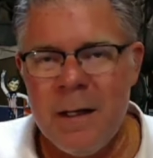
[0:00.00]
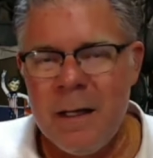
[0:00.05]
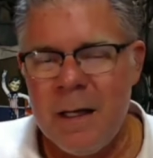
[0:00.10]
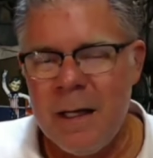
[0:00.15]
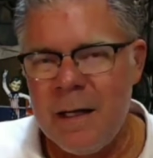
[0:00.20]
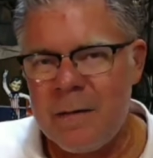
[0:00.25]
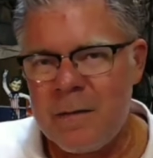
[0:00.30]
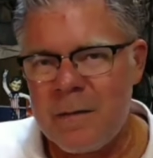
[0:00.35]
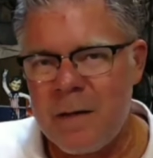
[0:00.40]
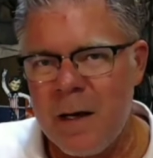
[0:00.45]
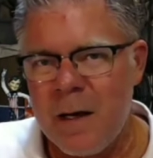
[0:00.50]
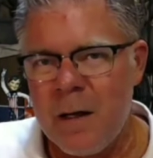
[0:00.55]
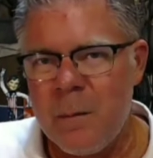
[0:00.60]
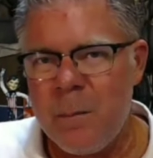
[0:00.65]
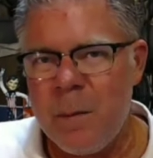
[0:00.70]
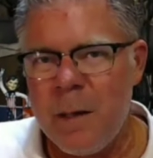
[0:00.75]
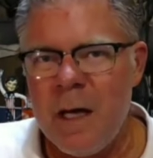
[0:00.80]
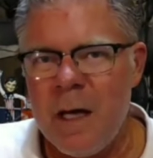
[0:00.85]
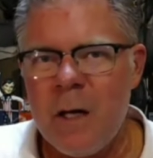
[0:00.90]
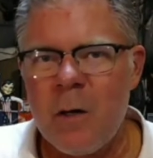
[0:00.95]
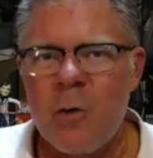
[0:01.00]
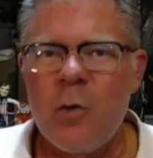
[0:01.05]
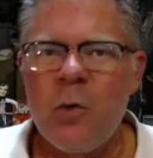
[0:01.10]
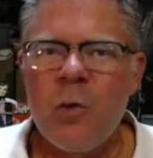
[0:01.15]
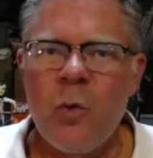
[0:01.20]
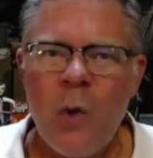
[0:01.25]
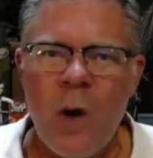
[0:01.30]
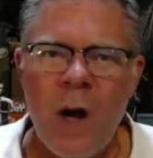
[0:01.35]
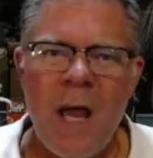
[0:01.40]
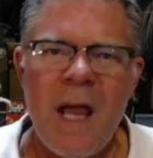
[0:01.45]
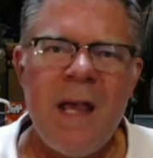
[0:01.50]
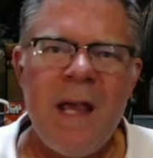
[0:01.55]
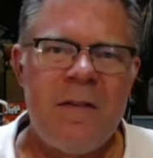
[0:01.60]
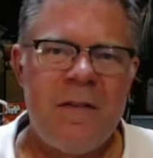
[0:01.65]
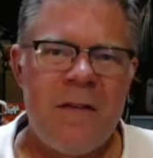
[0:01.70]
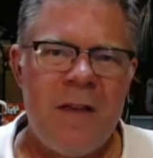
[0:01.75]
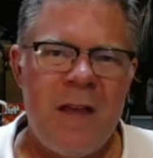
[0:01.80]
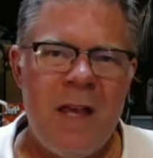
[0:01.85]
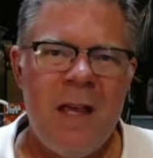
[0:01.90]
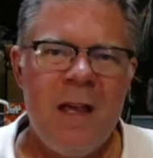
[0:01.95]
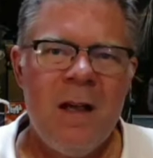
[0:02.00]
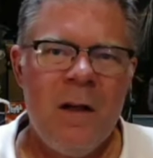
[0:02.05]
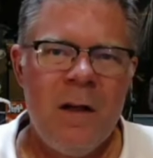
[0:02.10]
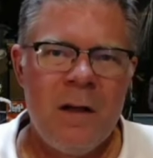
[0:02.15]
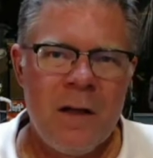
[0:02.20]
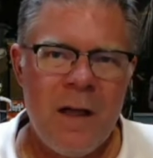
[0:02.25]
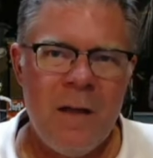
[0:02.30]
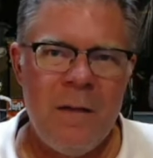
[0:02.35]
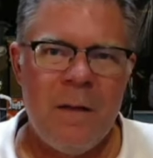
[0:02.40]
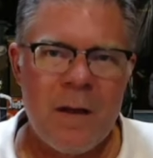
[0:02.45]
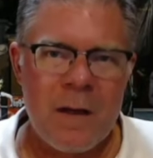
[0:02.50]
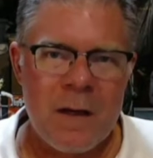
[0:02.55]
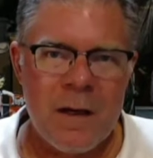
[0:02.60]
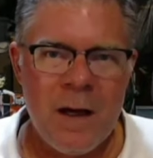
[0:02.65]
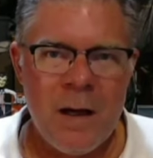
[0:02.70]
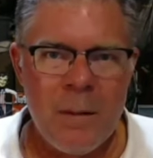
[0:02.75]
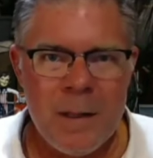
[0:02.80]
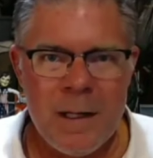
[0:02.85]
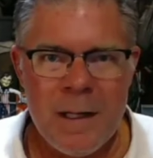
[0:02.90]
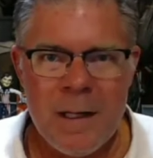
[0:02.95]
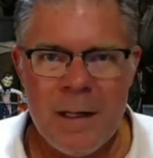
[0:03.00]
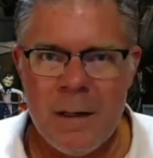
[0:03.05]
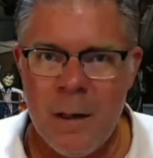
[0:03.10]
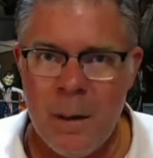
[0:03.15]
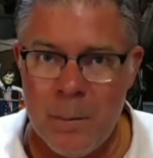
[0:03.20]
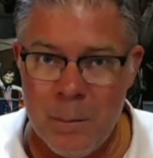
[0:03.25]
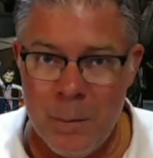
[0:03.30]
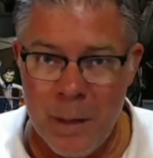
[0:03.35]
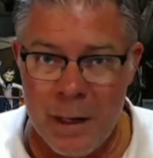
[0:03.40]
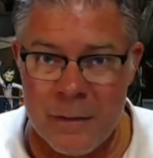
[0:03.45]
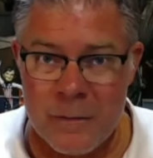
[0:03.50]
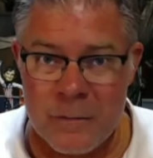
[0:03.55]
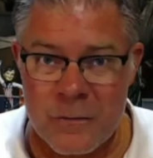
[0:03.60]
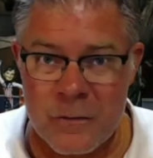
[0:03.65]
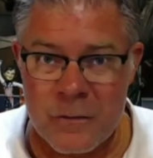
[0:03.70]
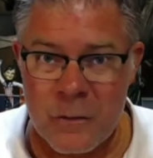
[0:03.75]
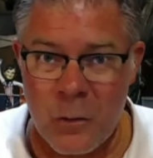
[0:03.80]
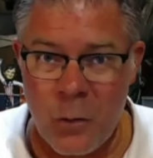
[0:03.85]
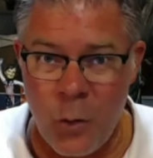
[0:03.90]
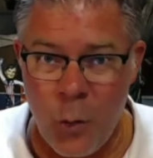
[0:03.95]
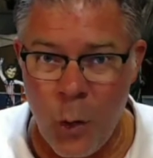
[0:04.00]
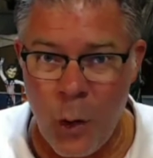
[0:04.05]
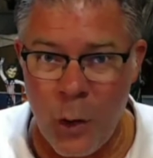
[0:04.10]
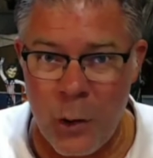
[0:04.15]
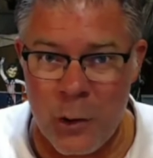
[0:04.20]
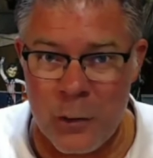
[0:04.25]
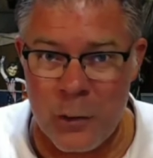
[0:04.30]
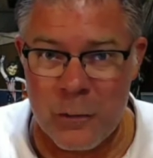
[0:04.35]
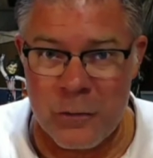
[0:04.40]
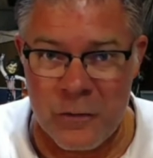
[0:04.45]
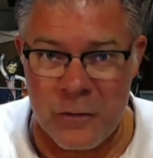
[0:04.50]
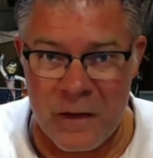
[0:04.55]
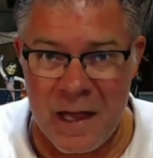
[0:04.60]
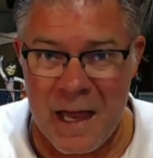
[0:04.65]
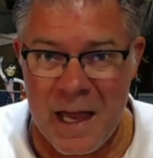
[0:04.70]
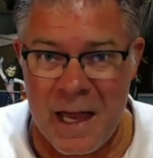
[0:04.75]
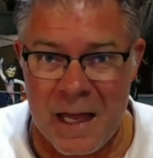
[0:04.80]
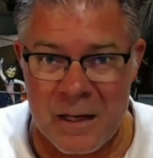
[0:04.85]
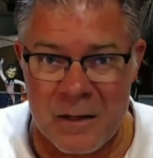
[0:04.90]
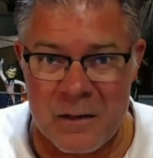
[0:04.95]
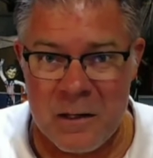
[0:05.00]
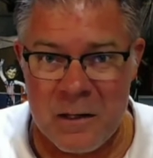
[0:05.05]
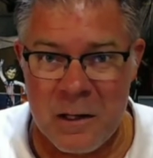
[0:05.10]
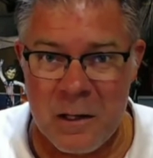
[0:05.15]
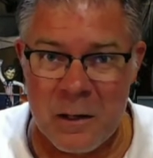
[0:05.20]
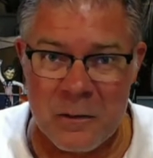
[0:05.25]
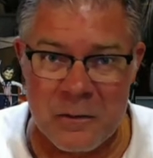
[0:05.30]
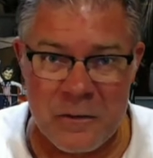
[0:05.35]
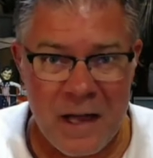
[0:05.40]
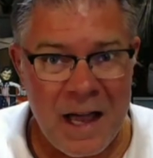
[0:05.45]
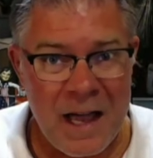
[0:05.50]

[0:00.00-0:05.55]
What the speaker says: It's going to be crazy in the coming months, quarters, and years.